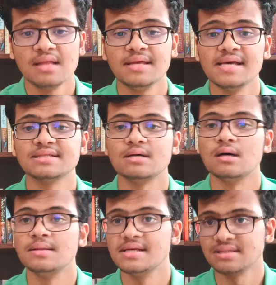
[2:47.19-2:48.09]
There's
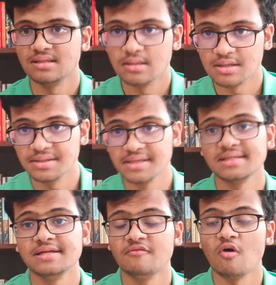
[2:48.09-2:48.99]

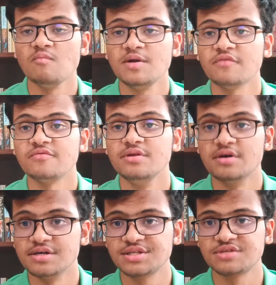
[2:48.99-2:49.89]
an involvement of
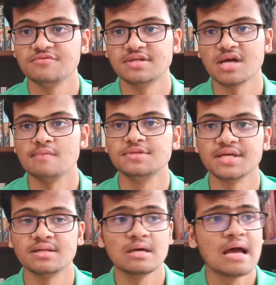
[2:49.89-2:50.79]
nurse which comes
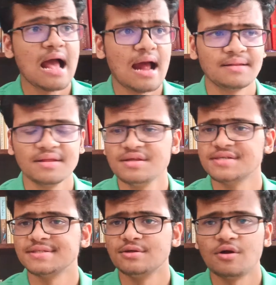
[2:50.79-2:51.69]
in, and then
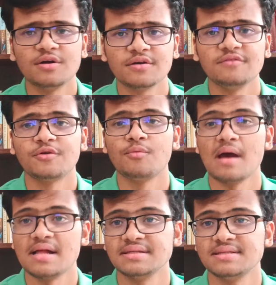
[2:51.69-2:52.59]
there's a lot of romance.